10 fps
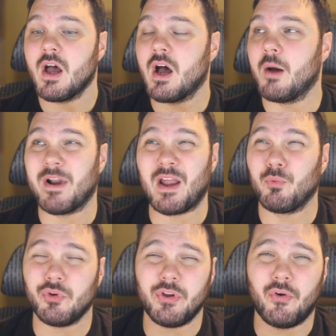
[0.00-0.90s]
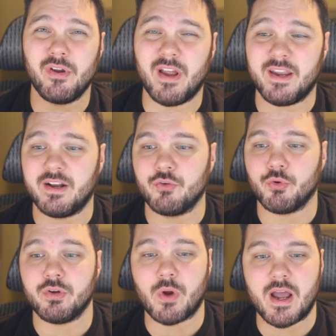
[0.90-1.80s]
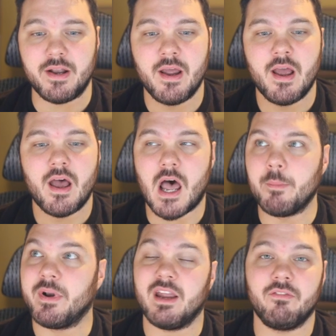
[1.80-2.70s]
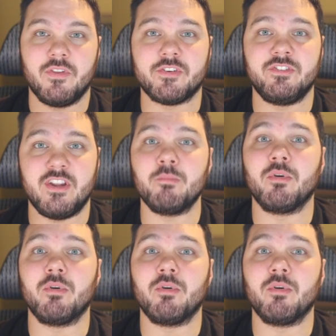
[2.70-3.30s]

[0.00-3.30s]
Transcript: but I really only like it in green-red. I'm going to give this a D+.